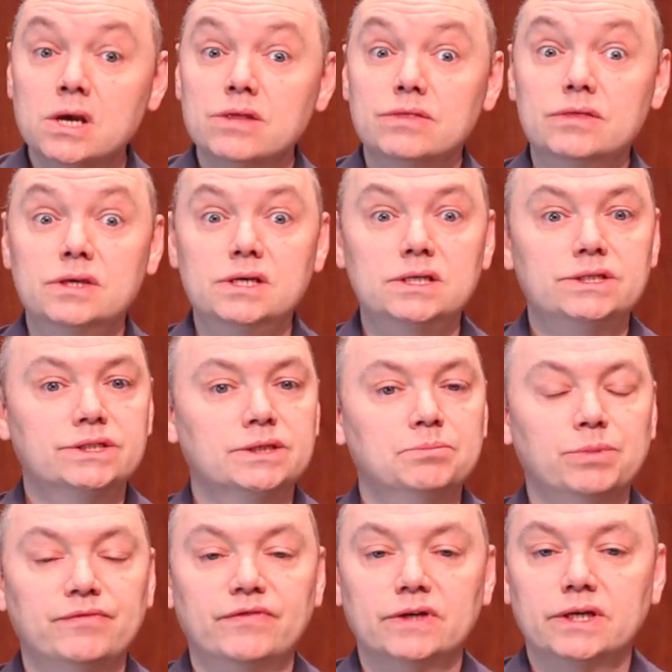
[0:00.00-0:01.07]
These
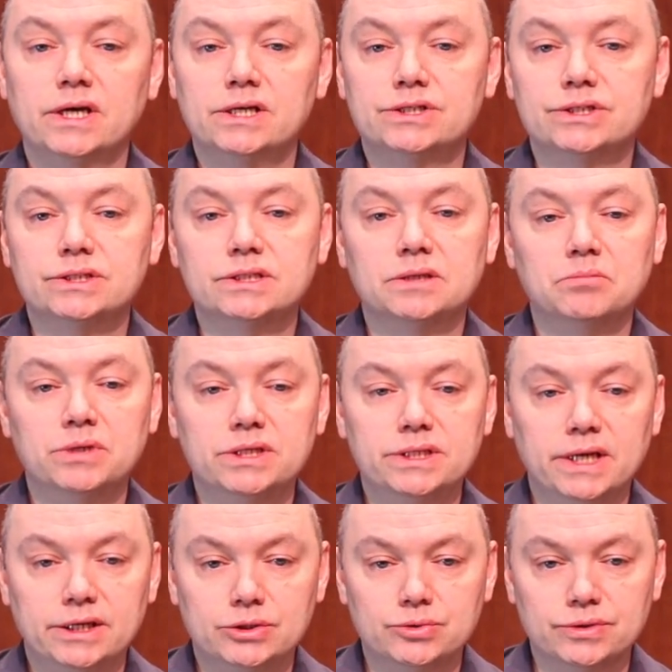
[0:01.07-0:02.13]
simplifications can be
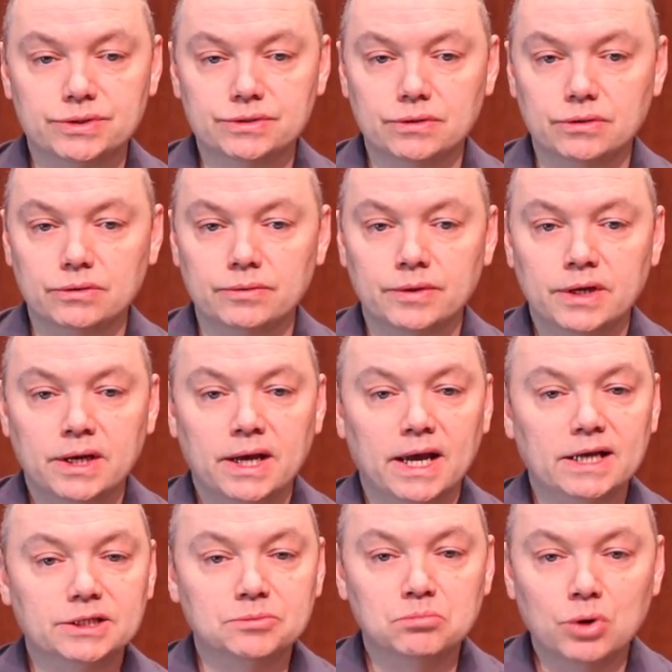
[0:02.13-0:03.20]
dangerous, though,
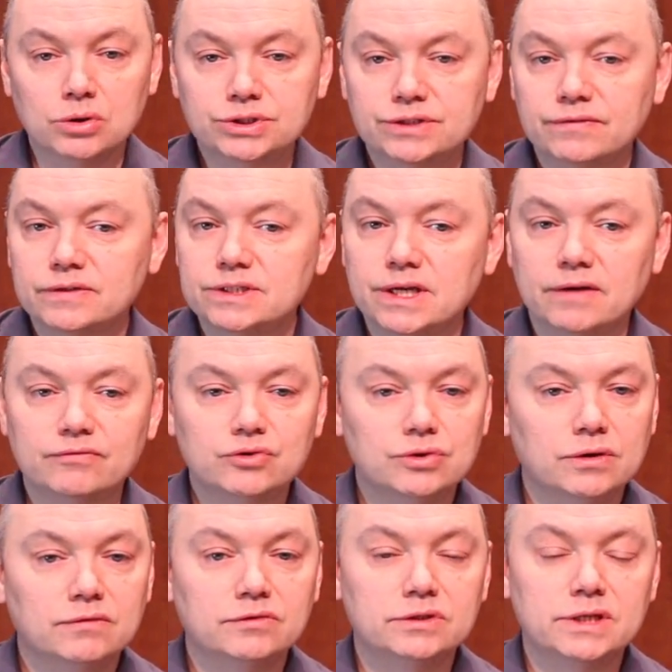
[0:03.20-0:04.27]
as most of us have
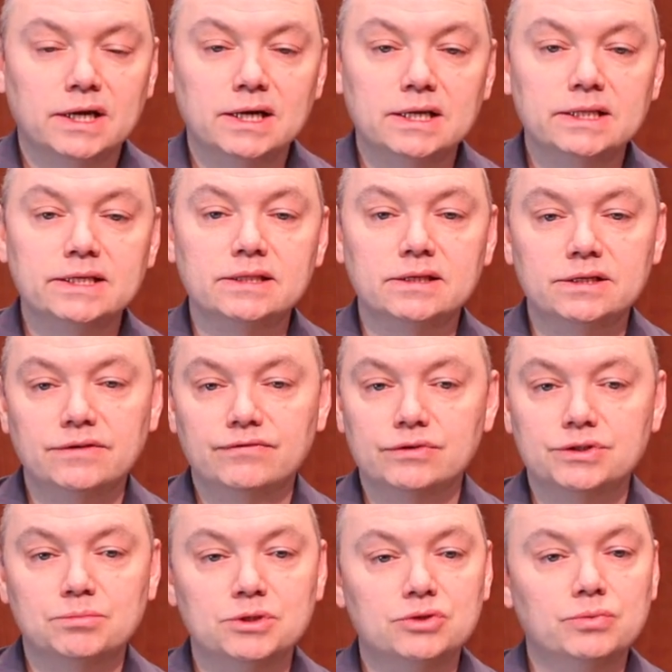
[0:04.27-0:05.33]
trouble telling the difference
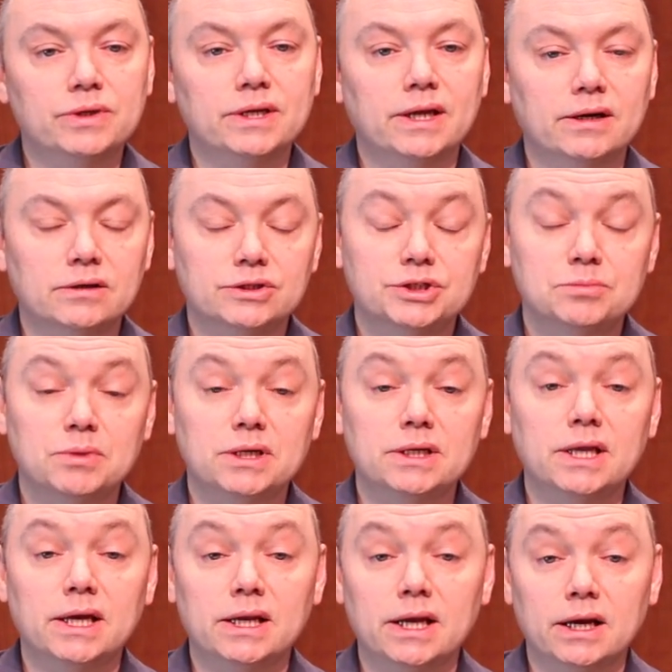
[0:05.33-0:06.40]
between air speed
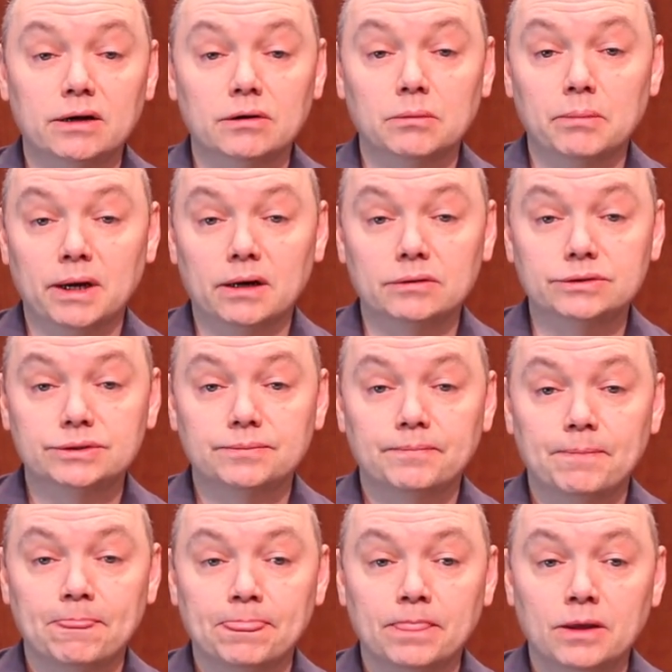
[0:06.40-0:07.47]
and air amount.
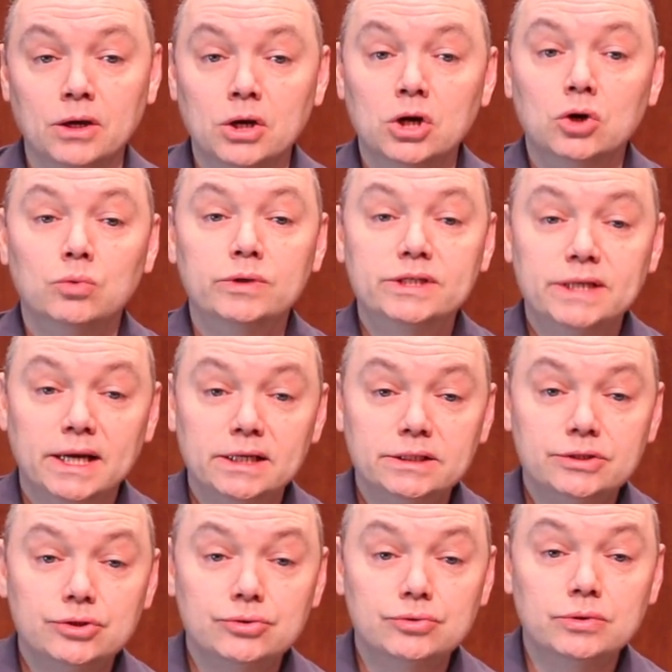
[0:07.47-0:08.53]
We tend
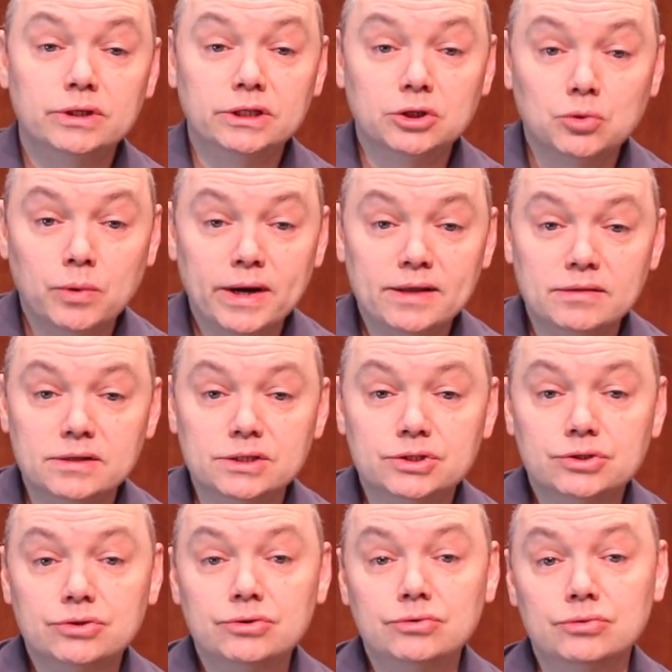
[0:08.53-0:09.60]
to equate these
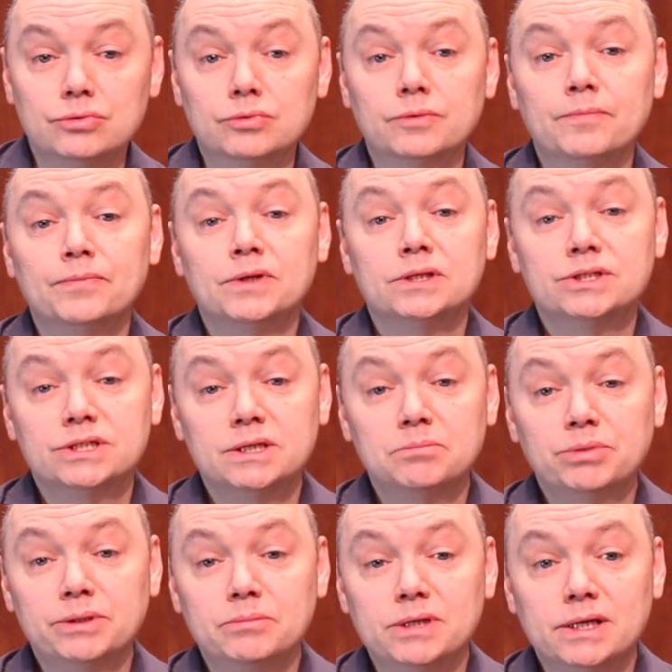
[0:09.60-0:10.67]
two
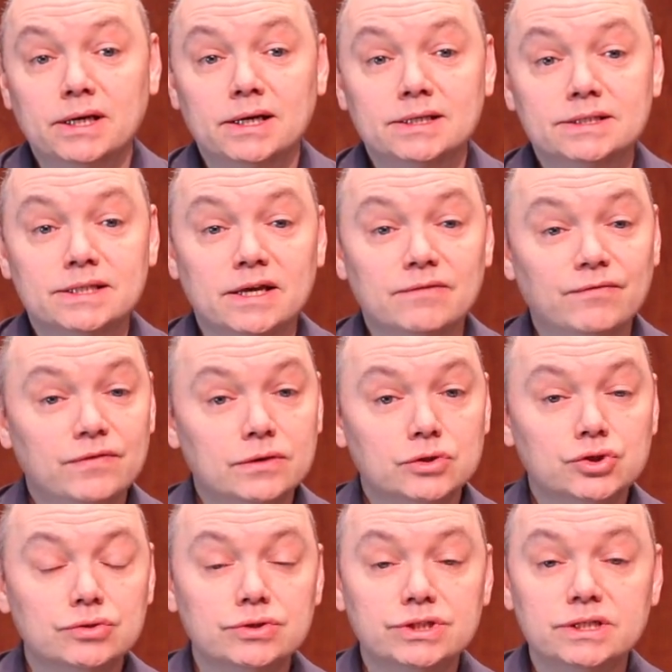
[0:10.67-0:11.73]
simply because they feel
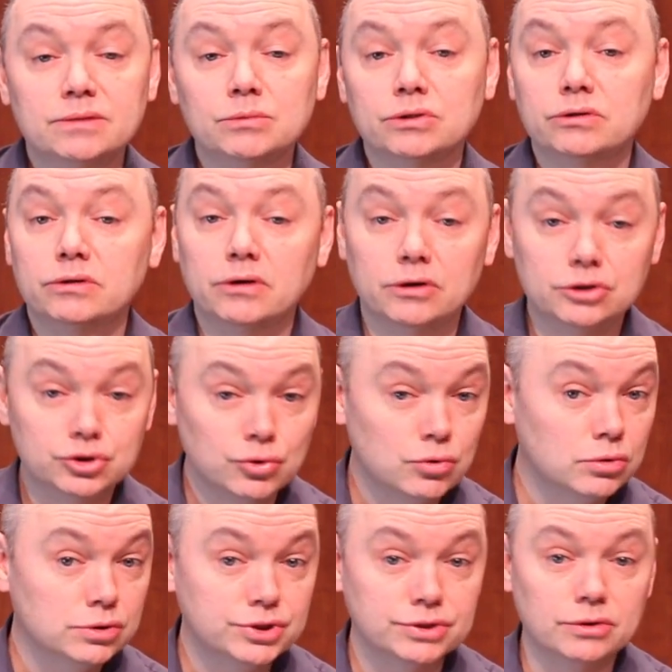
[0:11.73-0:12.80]
so similar in our
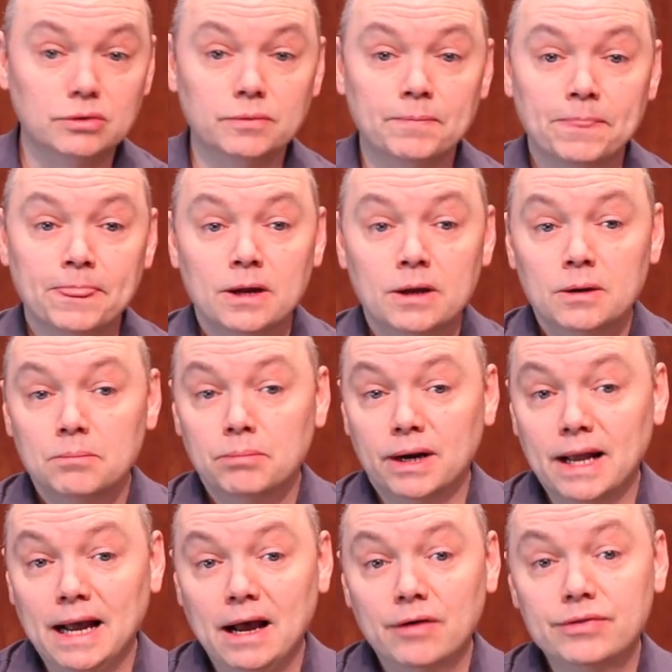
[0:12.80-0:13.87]
torso, but
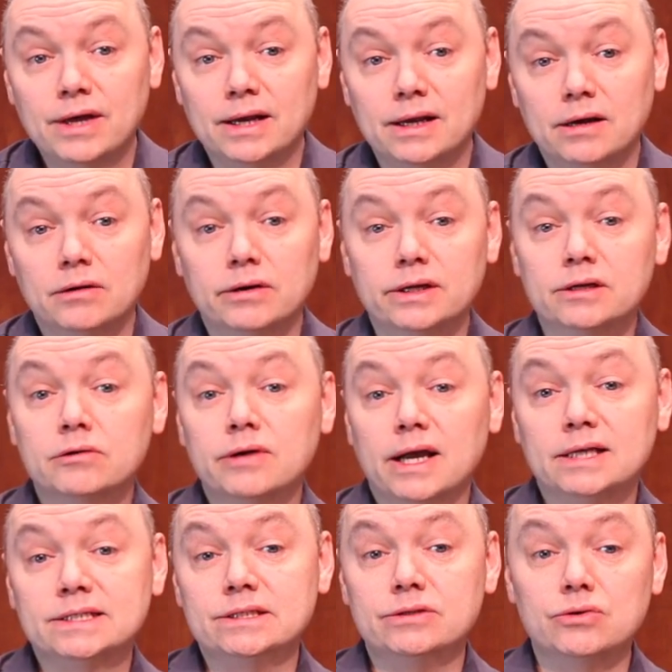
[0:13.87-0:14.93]
how that air
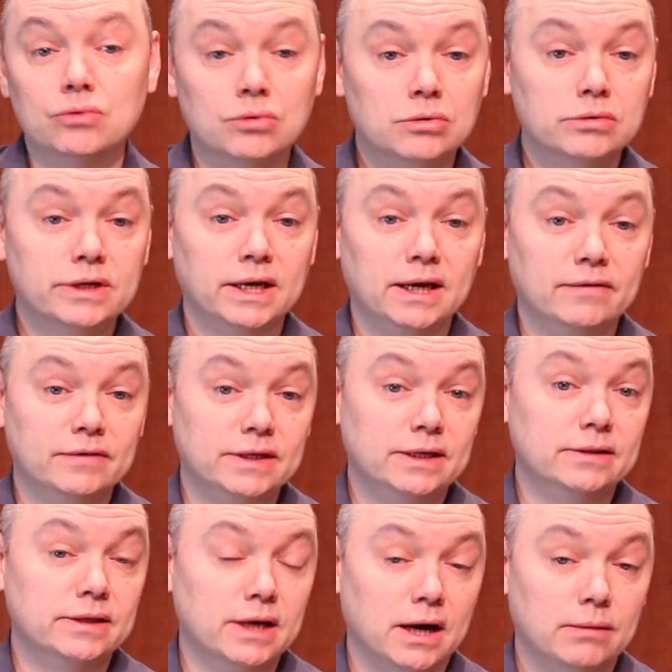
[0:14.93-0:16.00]
interacts in the oral cavity and
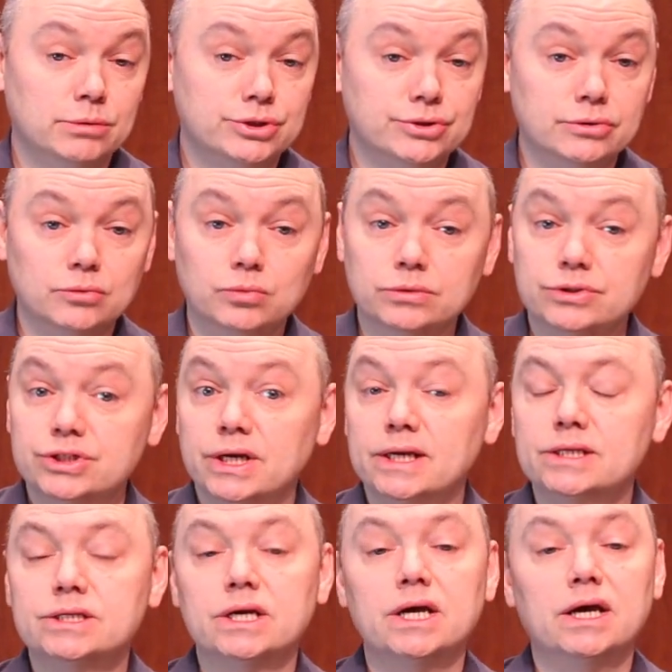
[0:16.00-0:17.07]
the embouchure will
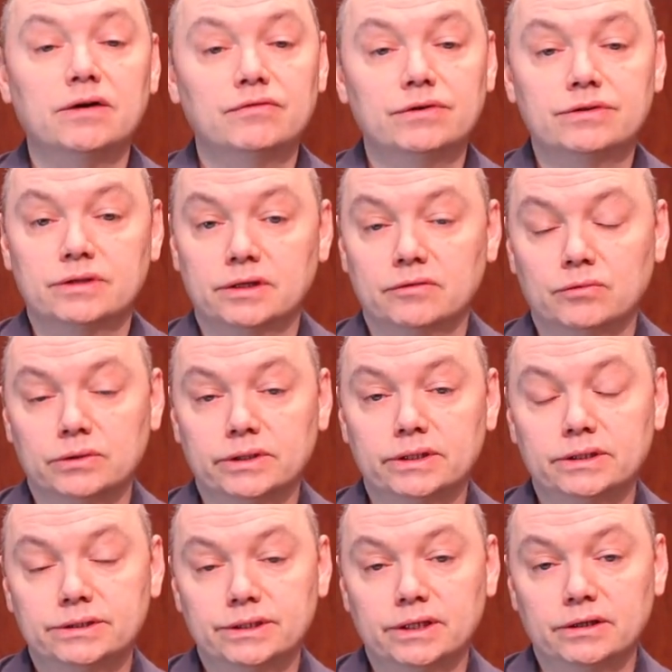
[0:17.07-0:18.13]
change everything
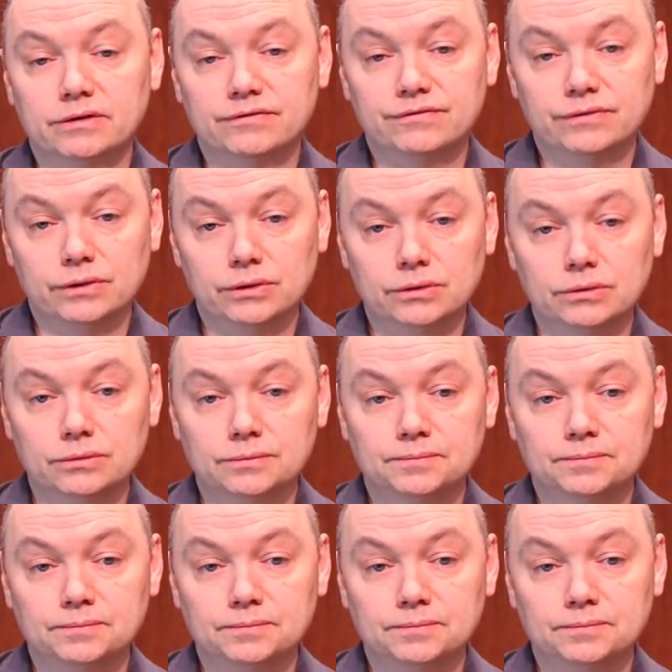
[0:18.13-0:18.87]
related to airflow.